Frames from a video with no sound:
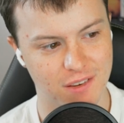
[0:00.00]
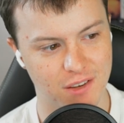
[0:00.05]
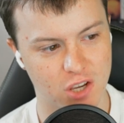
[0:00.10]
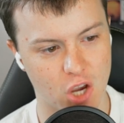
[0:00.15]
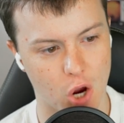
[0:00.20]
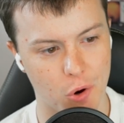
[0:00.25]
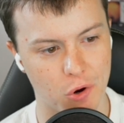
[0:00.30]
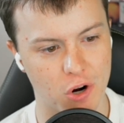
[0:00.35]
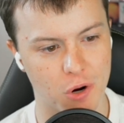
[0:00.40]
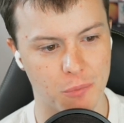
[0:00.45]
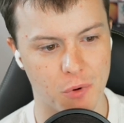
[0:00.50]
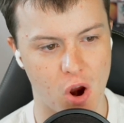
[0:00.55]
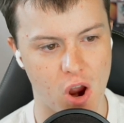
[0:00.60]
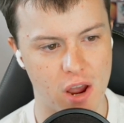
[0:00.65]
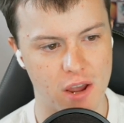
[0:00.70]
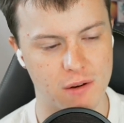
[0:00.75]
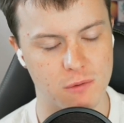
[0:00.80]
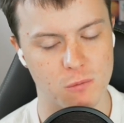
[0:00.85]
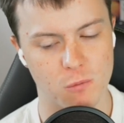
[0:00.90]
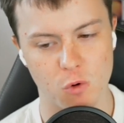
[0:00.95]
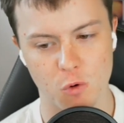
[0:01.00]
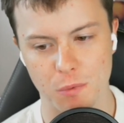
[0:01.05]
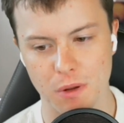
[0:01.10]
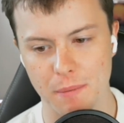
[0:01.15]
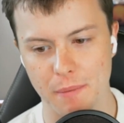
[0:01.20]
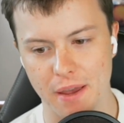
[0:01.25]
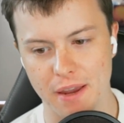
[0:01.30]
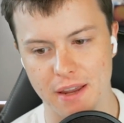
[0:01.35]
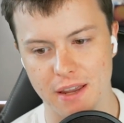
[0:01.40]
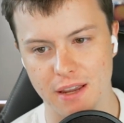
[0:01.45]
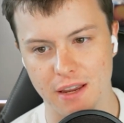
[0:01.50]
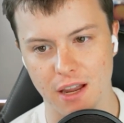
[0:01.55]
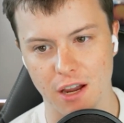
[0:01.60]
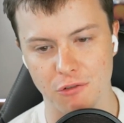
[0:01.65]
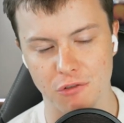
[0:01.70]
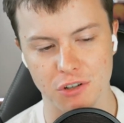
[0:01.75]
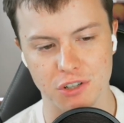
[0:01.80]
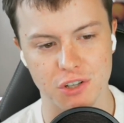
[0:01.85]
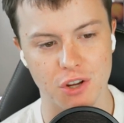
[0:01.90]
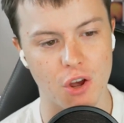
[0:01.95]
O'Brien will be making a
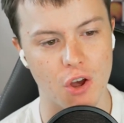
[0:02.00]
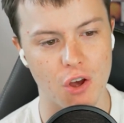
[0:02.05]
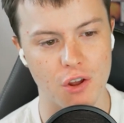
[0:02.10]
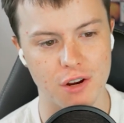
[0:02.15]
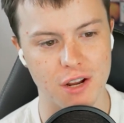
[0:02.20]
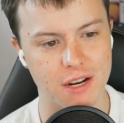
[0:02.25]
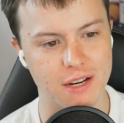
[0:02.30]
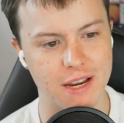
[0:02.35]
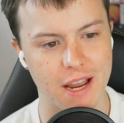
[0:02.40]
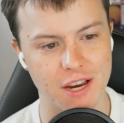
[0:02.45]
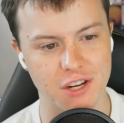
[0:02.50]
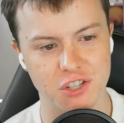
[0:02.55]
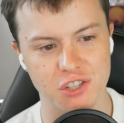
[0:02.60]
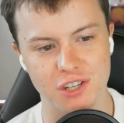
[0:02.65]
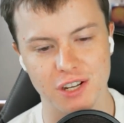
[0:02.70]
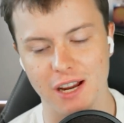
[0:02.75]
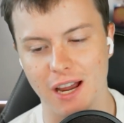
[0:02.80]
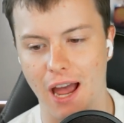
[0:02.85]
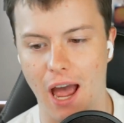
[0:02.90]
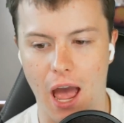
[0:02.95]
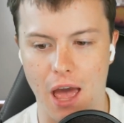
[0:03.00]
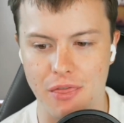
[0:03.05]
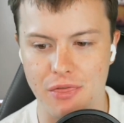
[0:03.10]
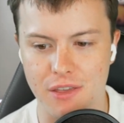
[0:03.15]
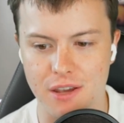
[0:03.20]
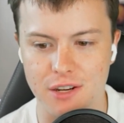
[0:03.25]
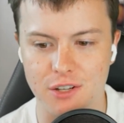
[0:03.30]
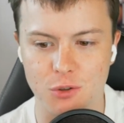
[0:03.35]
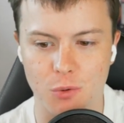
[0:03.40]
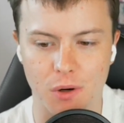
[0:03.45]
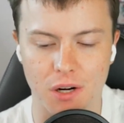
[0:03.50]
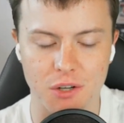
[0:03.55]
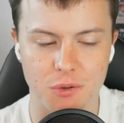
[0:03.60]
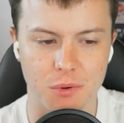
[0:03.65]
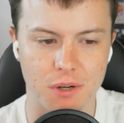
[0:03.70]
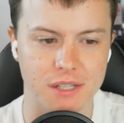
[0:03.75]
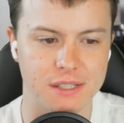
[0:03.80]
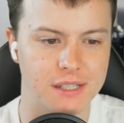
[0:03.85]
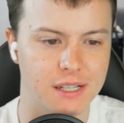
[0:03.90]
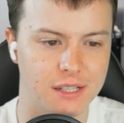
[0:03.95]
return next year at the
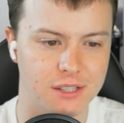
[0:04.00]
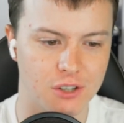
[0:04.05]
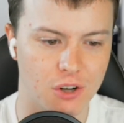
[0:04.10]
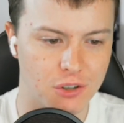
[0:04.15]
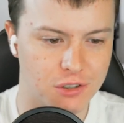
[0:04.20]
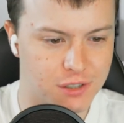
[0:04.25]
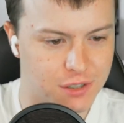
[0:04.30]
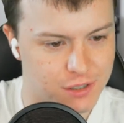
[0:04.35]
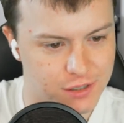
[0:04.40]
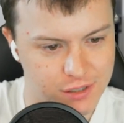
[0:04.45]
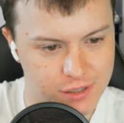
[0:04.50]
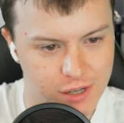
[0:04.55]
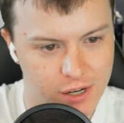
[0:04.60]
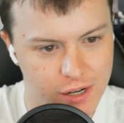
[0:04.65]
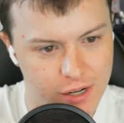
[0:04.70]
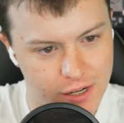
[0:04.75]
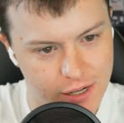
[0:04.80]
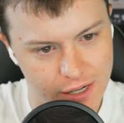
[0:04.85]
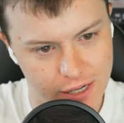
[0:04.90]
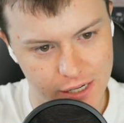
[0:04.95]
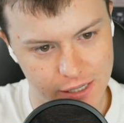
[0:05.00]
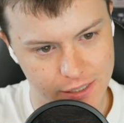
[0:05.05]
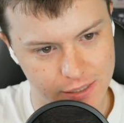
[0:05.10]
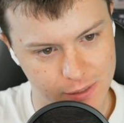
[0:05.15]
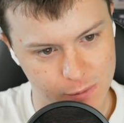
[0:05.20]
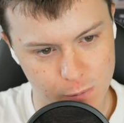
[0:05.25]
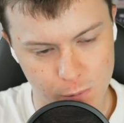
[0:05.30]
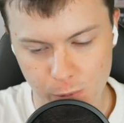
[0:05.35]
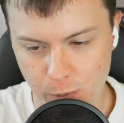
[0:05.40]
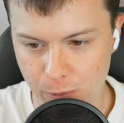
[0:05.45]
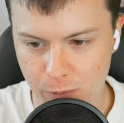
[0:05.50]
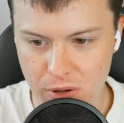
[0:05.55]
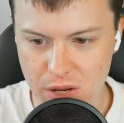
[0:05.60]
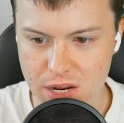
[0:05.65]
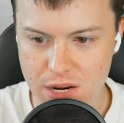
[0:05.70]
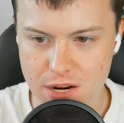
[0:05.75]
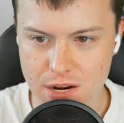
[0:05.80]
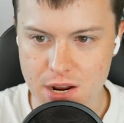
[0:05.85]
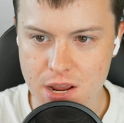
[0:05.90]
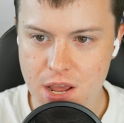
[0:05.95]
2026 Oscars. He has
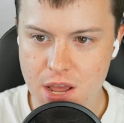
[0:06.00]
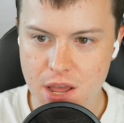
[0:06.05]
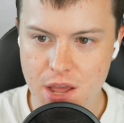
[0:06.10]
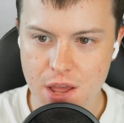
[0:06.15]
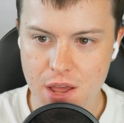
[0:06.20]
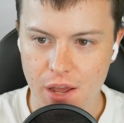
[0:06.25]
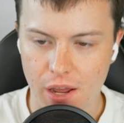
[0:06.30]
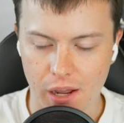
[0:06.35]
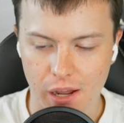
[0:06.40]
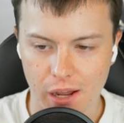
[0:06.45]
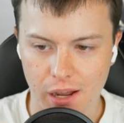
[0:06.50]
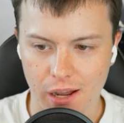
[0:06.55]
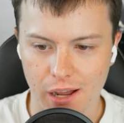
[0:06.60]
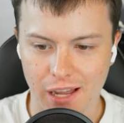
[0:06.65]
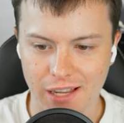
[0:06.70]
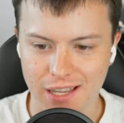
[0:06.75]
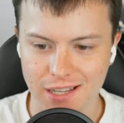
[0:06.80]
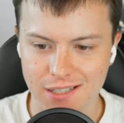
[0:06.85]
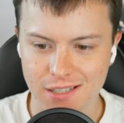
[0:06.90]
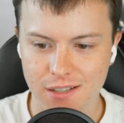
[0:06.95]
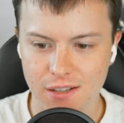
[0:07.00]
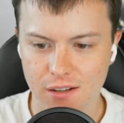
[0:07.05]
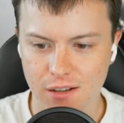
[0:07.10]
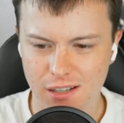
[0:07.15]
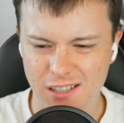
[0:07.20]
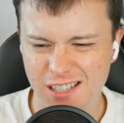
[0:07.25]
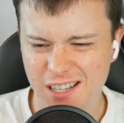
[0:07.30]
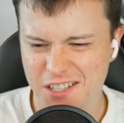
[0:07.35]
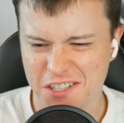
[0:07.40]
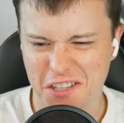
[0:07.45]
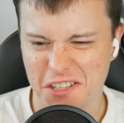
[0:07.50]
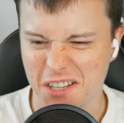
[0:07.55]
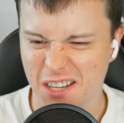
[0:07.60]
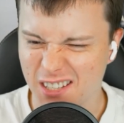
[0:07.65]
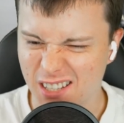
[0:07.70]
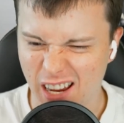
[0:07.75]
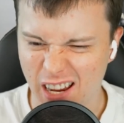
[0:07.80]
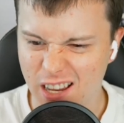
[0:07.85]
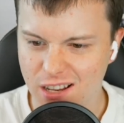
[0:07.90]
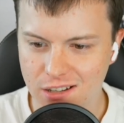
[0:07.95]
been, I guess, let's just
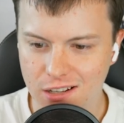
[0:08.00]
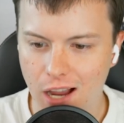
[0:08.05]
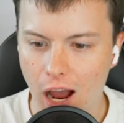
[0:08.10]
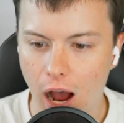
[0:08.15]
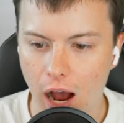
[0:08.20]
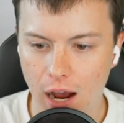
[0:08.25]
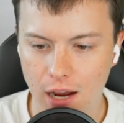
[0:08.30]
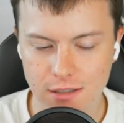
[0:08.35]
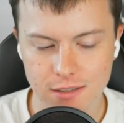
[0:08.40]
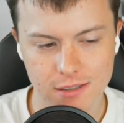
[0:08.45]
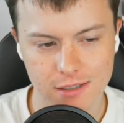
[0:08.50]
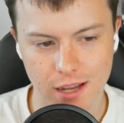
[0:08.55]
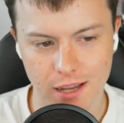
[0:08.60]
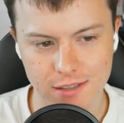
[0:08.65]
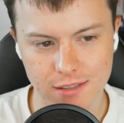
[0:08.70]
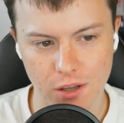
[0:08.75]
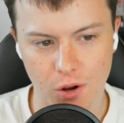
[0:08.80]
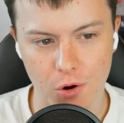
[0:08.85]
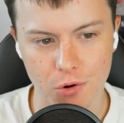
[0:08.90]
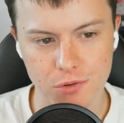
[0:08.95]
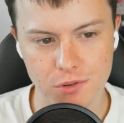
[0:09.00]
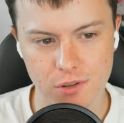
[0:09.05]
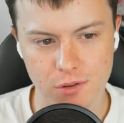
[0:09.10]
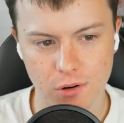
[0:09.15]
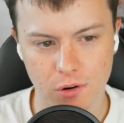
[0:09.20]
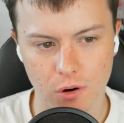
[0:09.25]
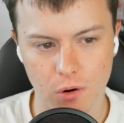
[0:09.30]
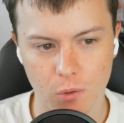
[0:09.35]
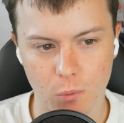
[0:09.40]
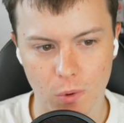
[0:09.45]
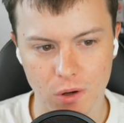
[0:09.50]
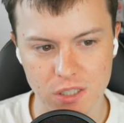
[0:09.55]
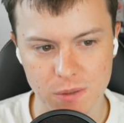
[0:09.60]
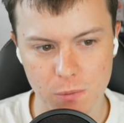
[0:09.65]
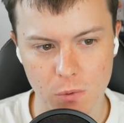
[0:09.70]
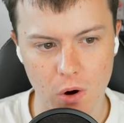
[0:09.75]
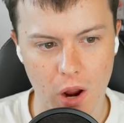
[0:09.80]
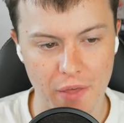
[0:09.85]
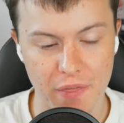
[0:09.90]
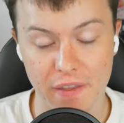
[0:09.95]
say it, cast as the host once
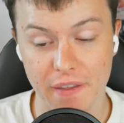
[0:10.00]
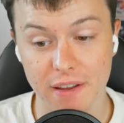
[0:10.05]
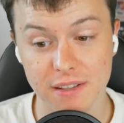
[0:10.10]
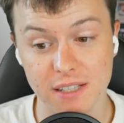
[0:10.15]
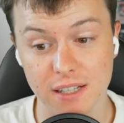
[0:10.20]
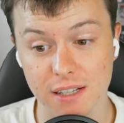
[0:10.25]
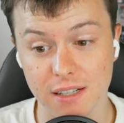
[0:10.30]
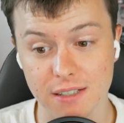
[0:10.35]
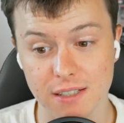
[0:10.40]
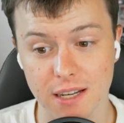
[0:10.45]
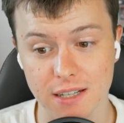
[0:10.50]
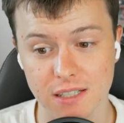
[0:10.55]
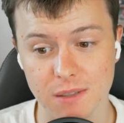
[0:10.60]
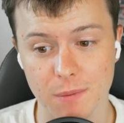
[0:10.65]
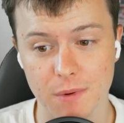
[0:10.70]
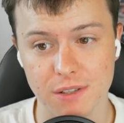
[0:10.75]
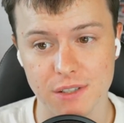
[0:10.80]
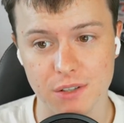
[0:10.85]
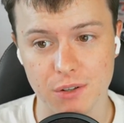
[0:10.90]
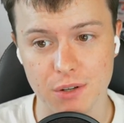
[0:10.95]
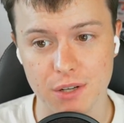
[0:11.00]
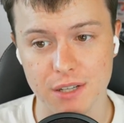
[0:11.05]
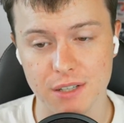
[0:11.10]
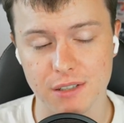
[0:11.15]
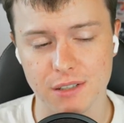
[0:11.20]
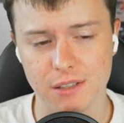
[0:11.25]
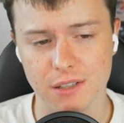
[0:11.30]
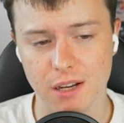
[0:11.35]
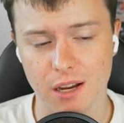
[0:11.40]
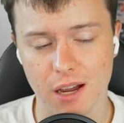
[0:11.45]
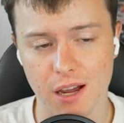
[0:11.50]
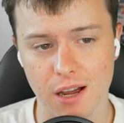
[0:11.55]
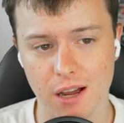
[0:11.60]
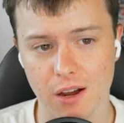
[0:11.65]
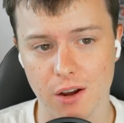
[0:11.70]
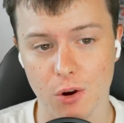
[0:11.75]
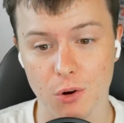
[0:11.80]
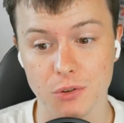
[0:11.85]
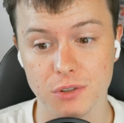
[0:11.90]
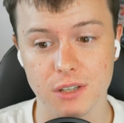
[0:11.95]
more. I think that's a testament to his
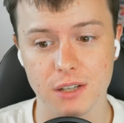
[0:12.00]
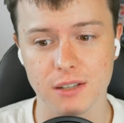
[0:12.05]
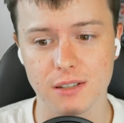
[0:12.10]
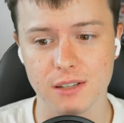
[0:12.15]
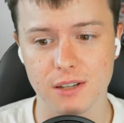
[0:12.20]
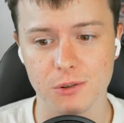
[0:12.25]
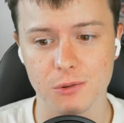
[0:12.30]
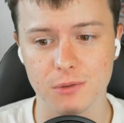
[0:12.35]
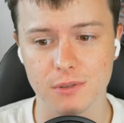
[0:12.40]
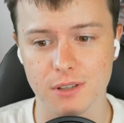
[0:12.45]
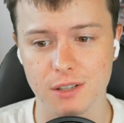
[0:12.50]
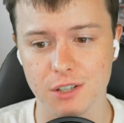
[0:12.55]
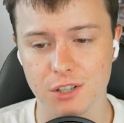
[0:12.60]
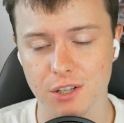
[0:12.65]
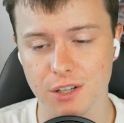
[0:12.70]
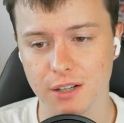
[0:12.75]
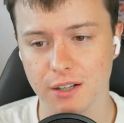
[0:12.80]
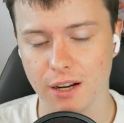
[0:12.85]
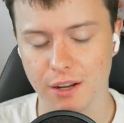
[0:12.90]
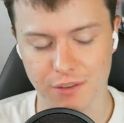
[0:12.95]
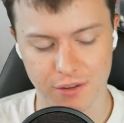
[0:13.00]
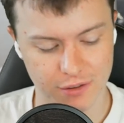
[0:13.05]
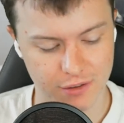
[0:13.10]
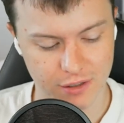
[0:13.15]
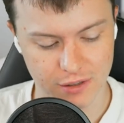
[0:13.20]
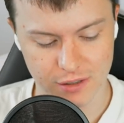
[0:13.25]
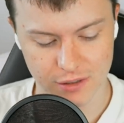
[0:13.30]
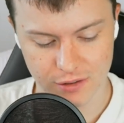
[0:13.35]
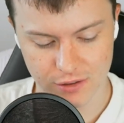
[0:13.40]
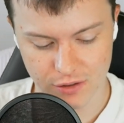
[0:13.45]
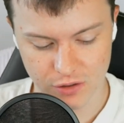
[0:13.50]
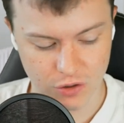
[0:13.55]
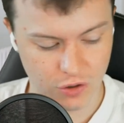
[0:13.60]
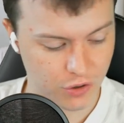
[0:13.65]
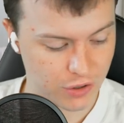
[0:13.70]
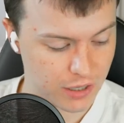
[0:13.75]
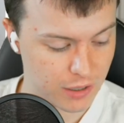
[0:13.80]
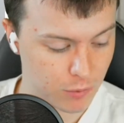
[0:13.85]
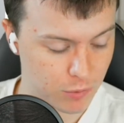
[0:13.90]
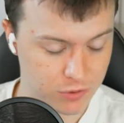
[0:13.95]
hosting skills this year. I think that,
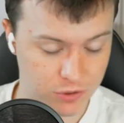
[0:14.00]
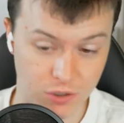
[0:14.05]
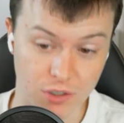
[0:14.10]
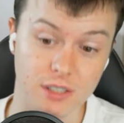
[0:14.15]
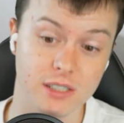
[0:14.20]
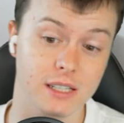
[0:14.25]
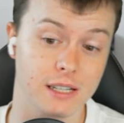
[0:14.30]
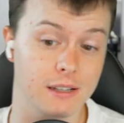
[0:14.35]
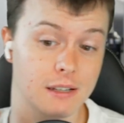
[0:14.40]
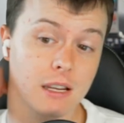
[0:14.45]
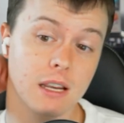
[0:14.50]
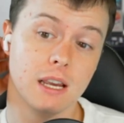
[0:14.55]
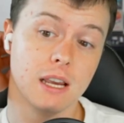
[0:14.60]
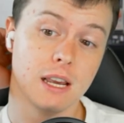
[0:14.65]
he was honestly